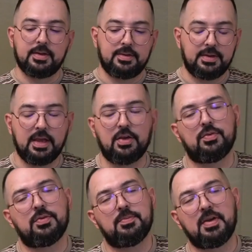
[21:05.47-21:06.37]

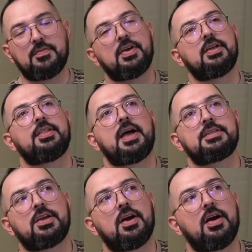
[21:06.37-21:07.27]
Now, my very
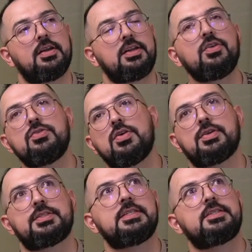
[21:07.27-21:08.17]
last con, and you'll
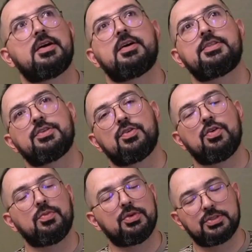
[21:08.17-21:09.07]
notice these cons are
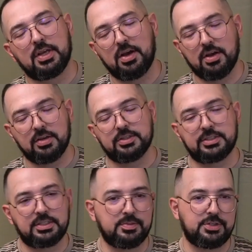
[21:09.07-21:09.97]
almost all
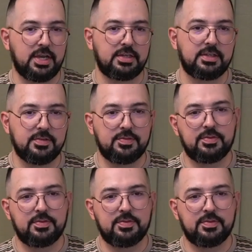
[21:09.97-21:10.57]
subjective,